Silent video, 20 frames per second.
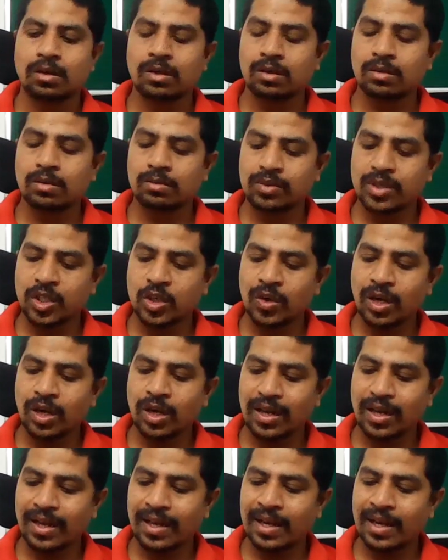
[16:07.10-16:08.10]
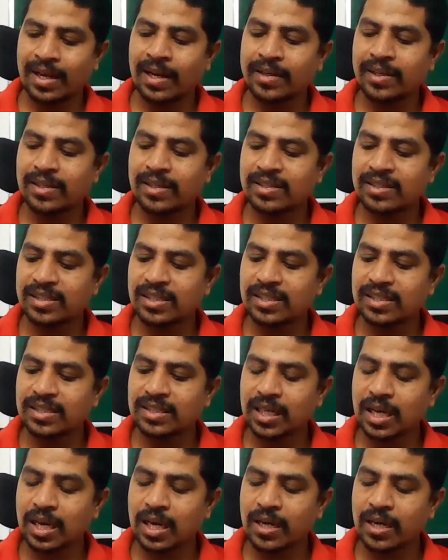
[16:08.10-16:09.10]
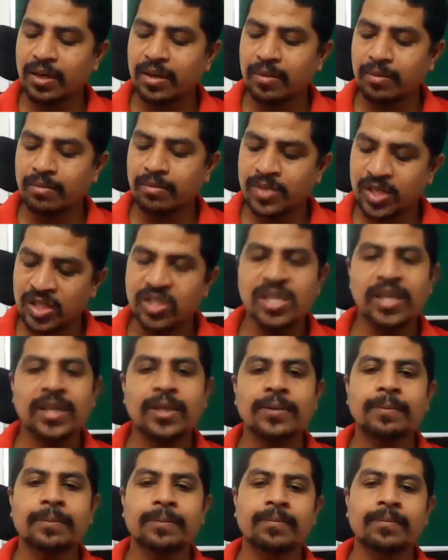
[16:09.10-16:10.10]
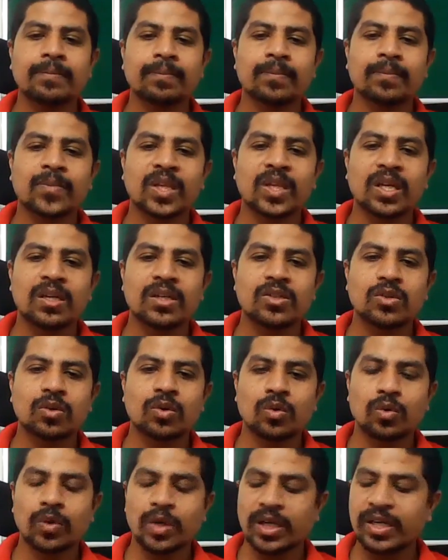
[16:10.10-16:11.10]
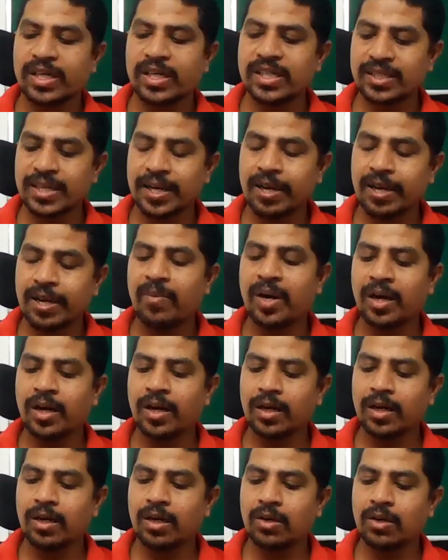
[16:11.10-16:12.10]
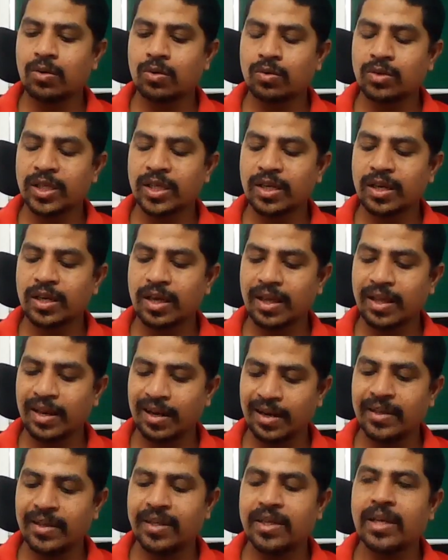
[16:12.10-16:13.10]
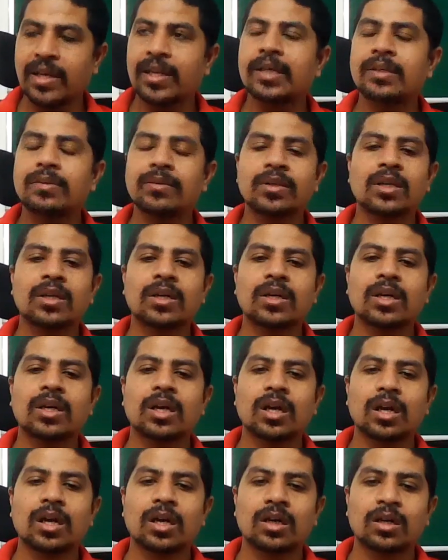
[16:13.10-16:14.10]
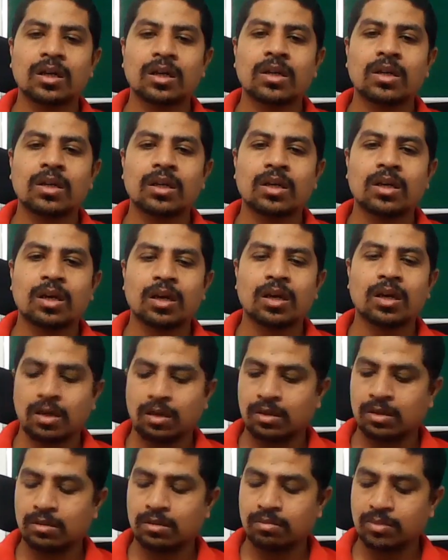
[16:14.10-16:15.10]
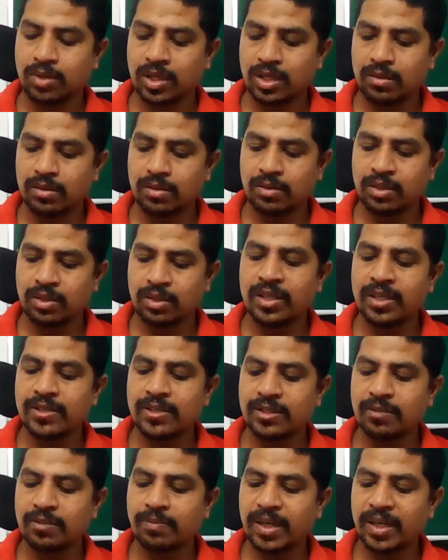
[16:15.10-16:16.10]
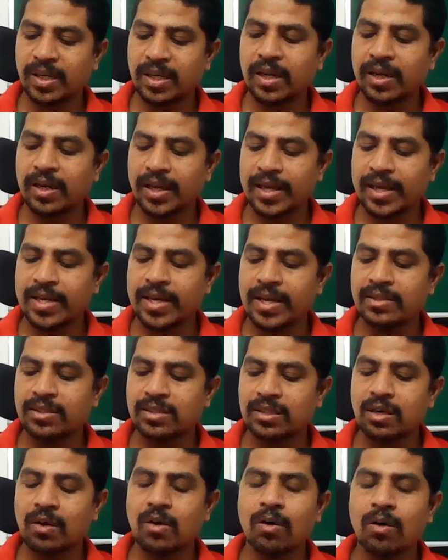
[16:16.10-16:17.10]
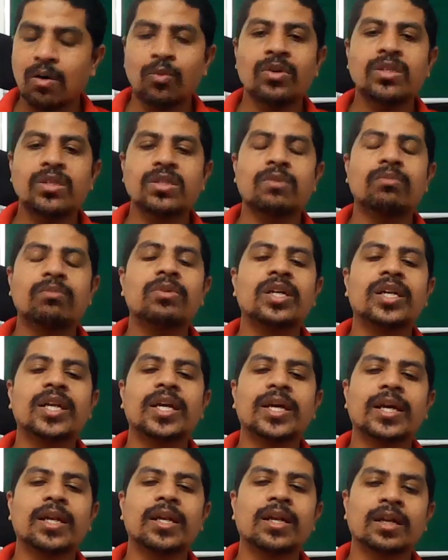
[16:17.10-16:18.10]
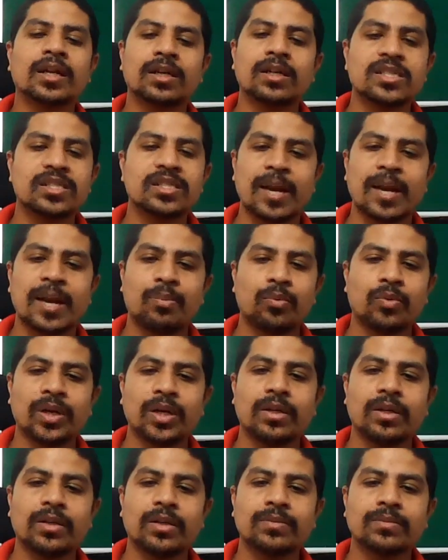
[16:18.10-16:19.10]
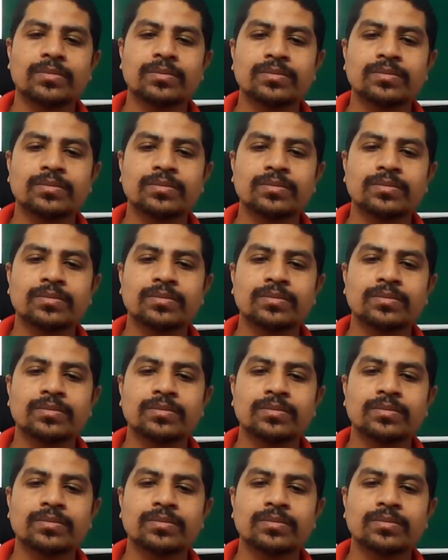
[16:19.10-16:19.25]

Uh, your analytical skills are missing. So it is recommended to think analytically uh, in this particular areas on which we have taken snap today.